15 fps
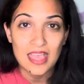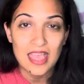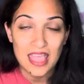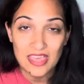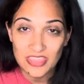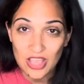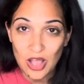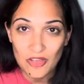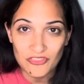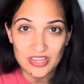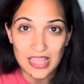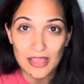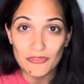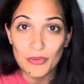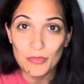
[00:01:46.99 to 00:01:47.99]
and they often
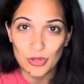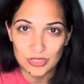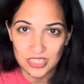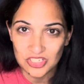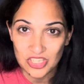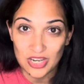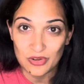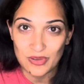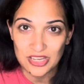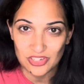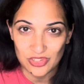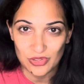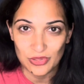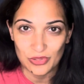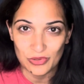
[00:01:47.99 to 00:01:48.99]
have a
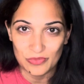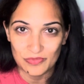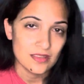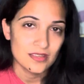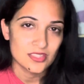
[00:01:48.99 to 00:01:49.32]
multi-generational home.